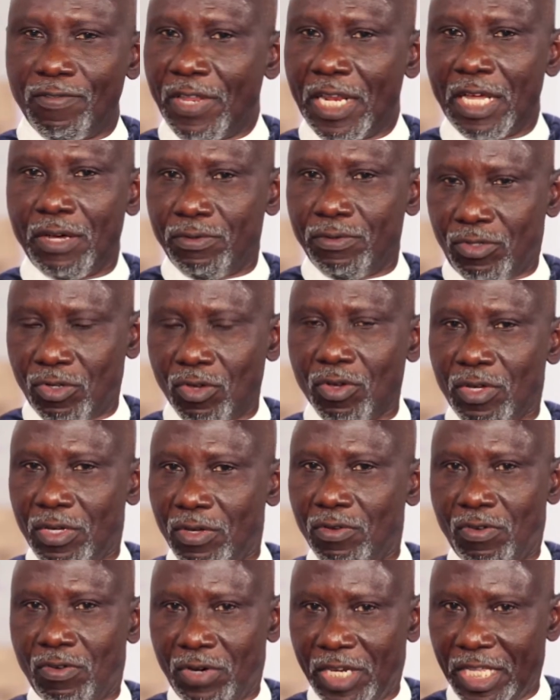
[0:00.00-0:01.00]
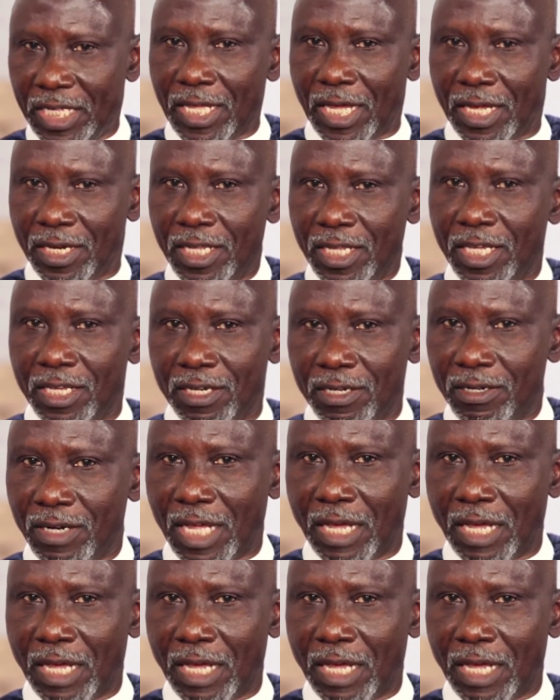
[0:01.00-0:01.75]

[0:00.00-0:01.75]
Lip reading: and I'll talk only Ghanaian,